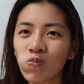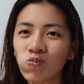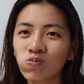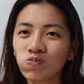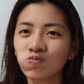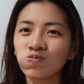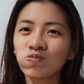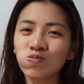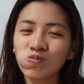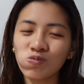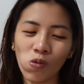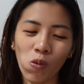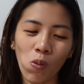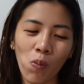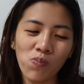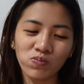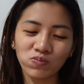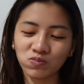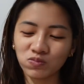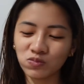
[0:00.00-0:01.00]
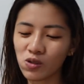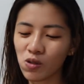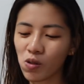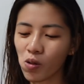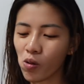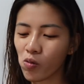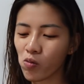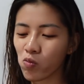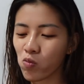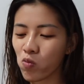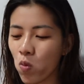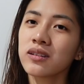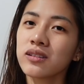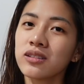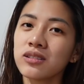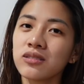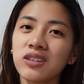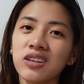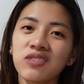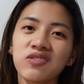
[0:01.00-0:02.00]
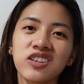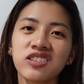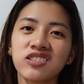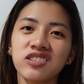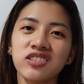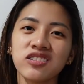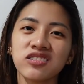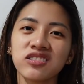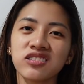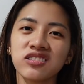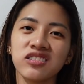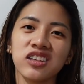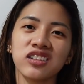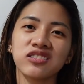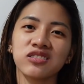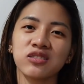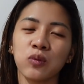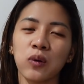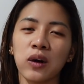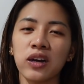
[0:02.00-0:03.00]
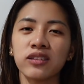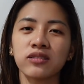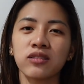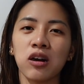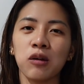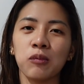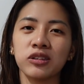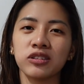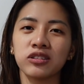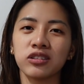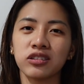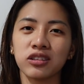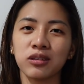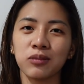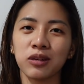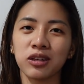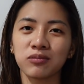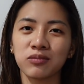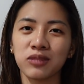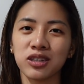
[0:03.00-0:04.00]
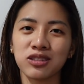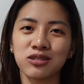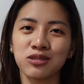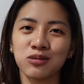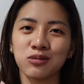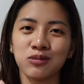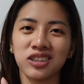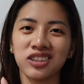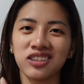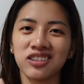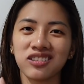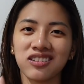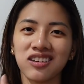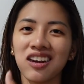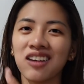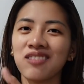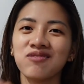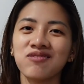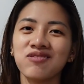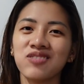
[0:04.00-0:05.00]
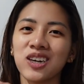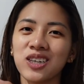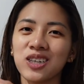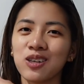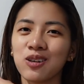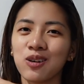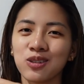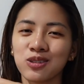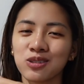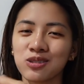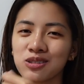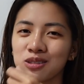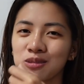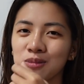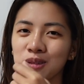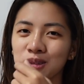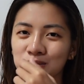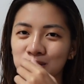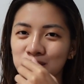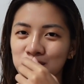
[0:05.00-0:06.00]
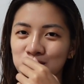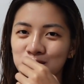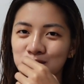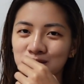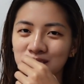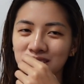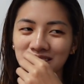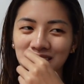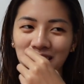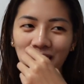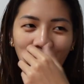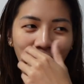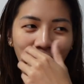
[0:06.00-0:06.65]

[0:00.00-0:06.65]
Mmm! No, ever since like Dwight commented about my chewing, I'm very conscious about my chewing.